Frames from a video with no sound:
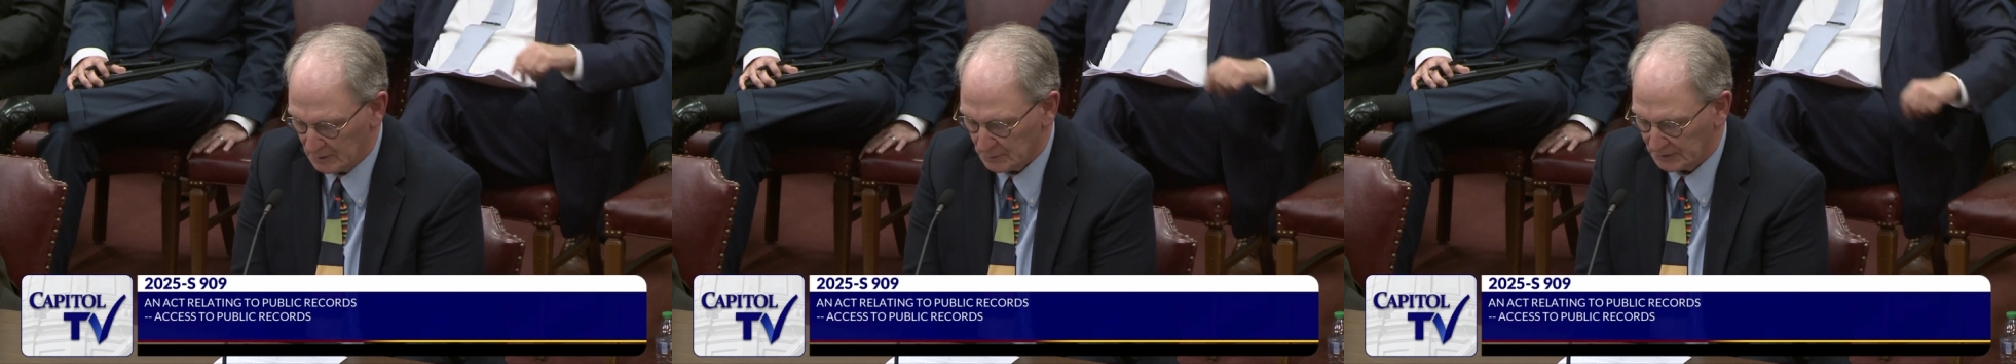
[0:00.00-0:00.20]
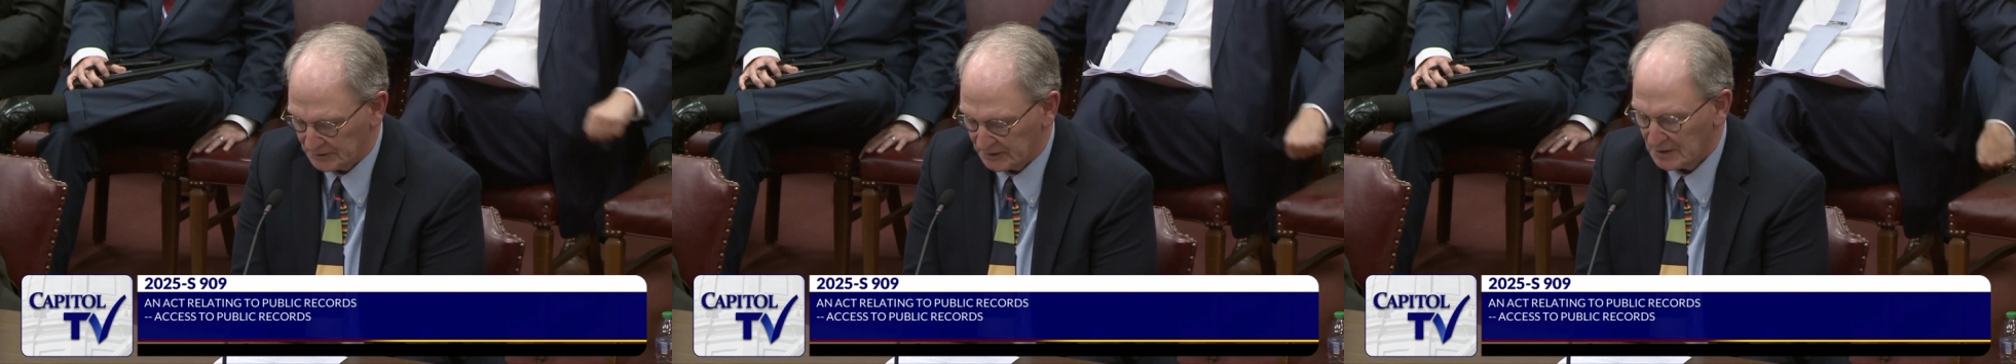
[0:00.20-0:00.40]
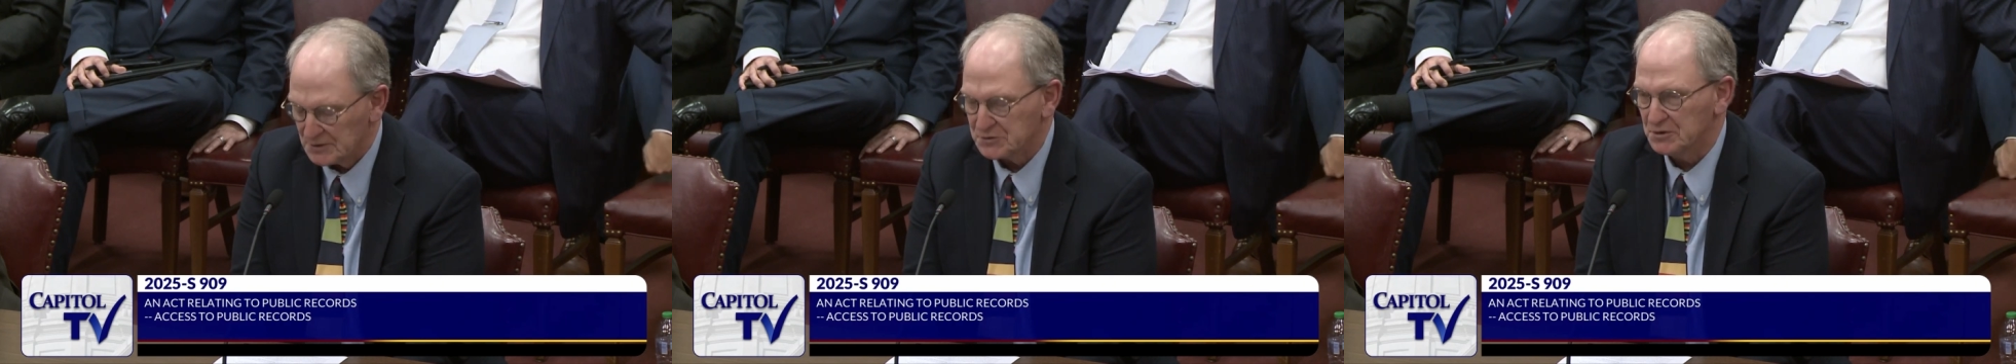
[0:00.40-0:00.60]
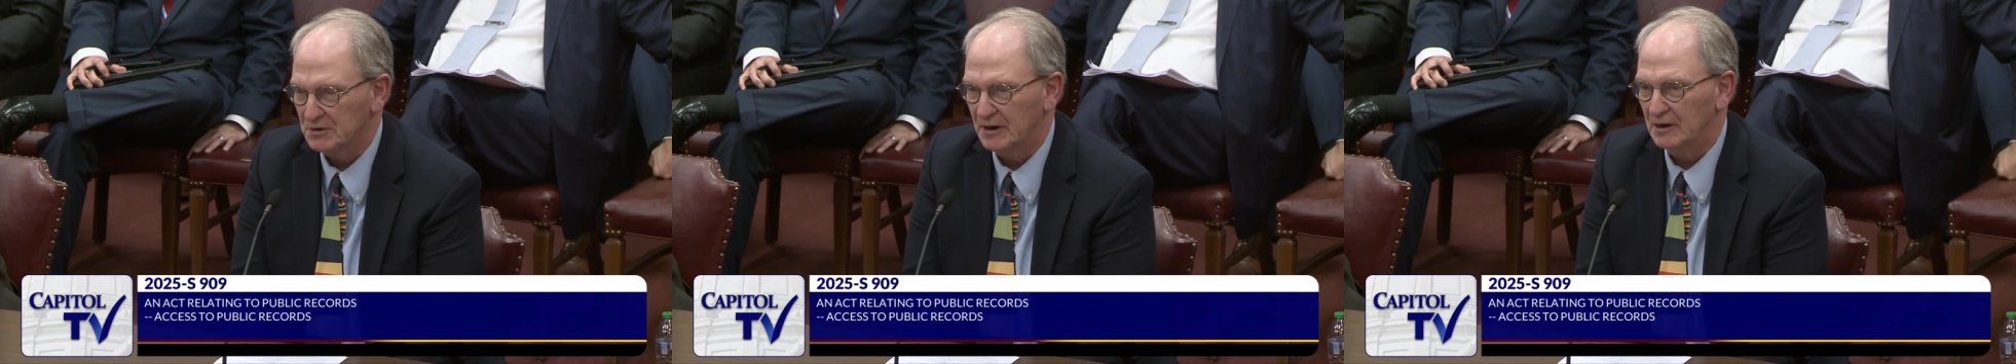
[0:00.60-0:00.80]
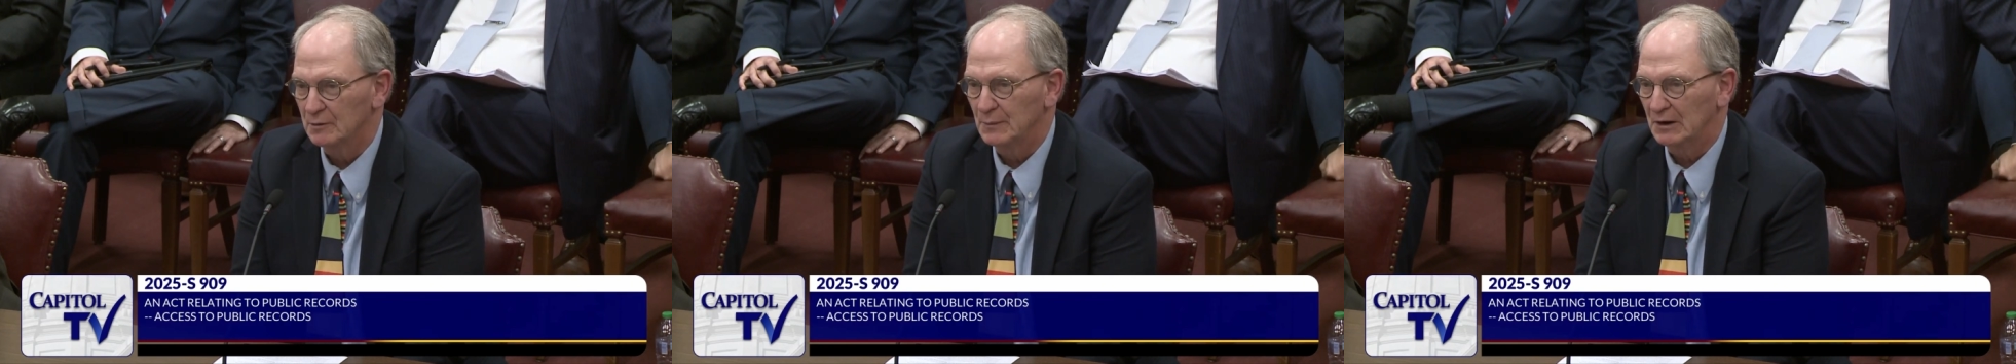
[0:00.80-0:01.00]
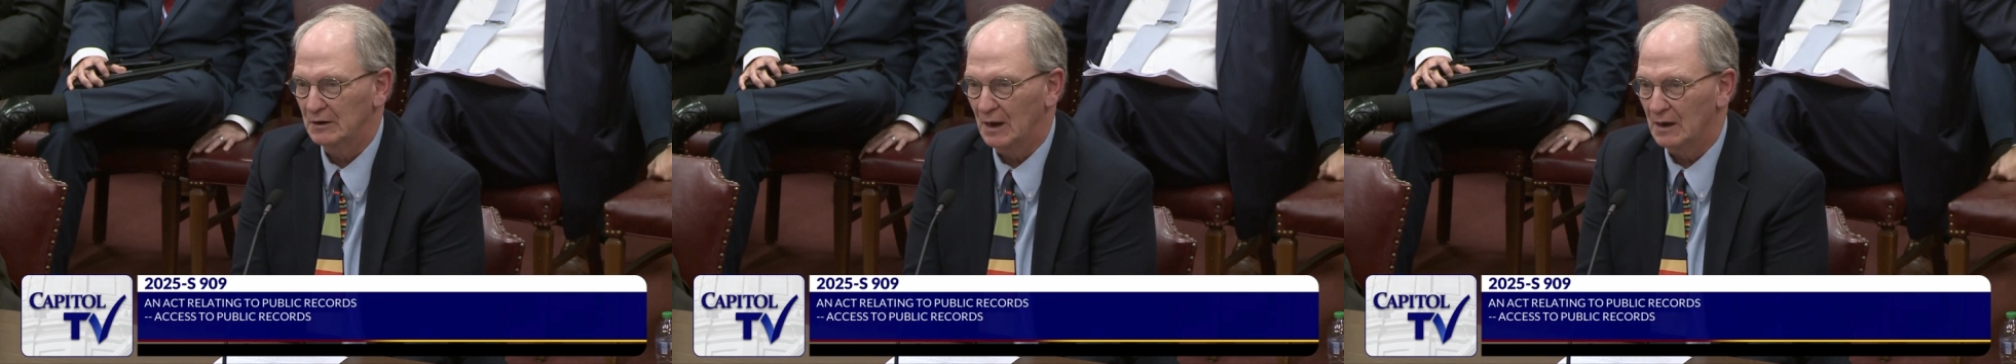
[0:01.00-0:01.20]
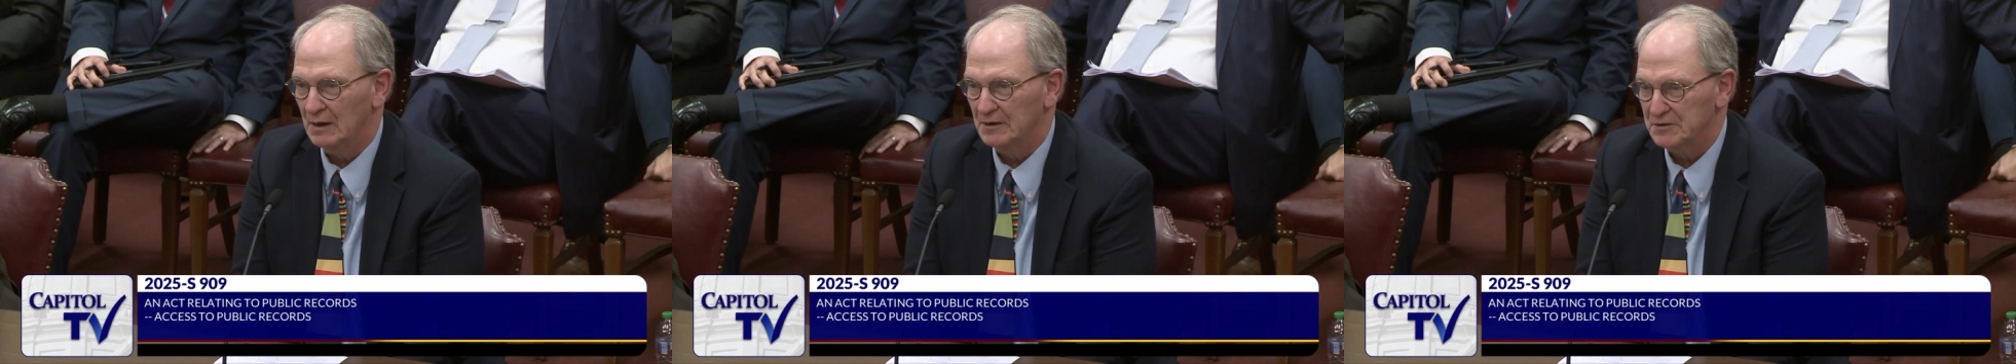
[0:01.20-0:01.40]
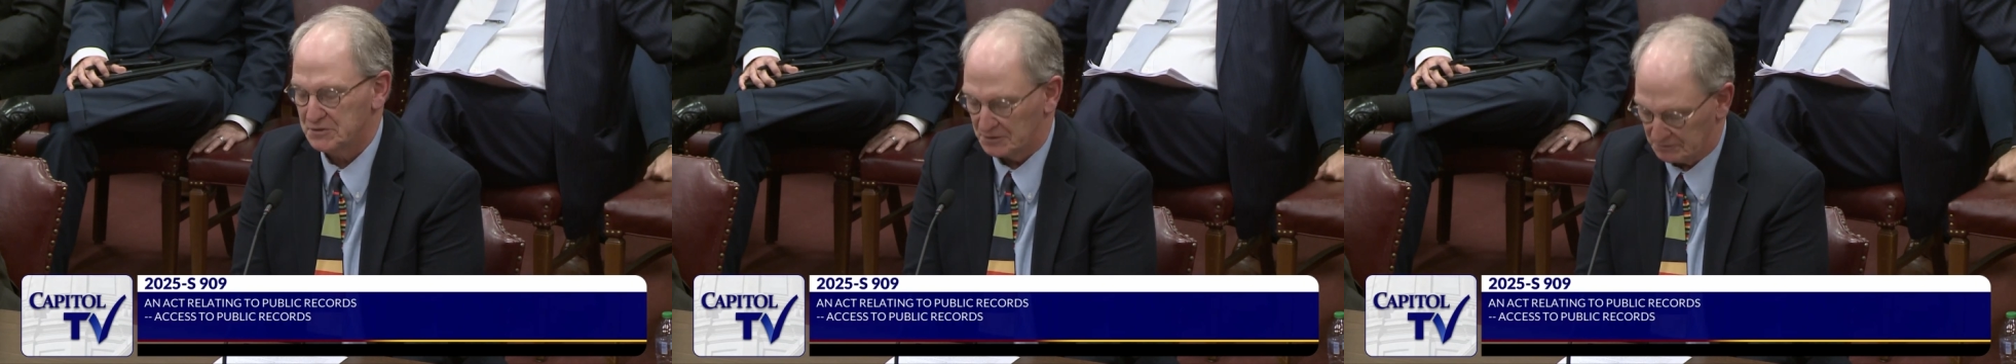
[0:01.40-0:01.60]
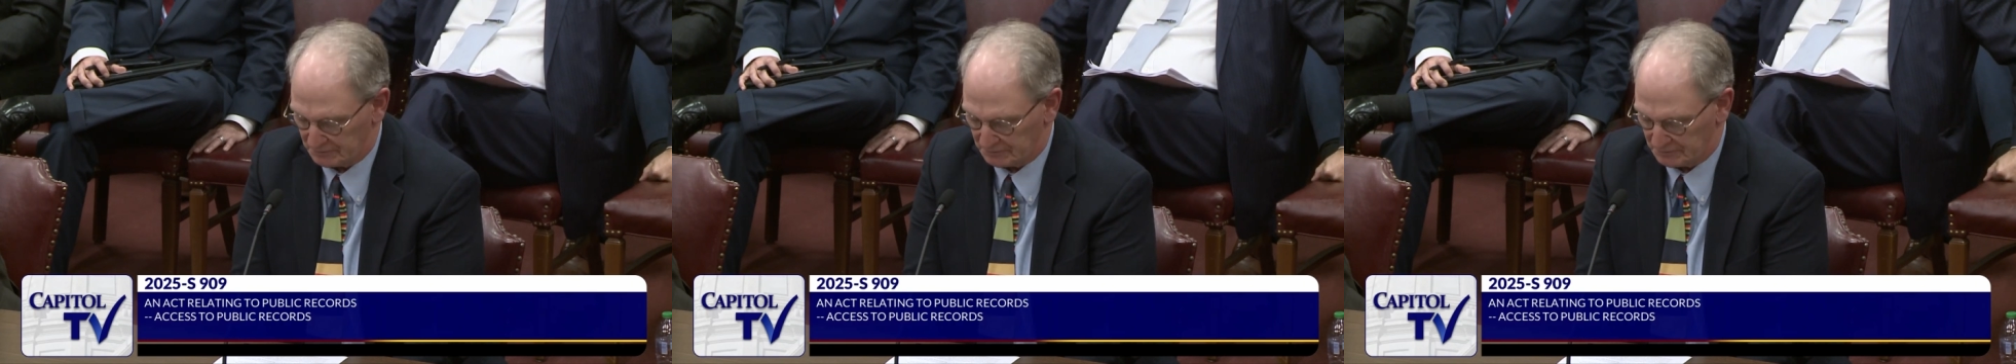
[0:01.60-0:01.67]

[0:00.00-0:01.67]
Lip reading: but they also care about honest,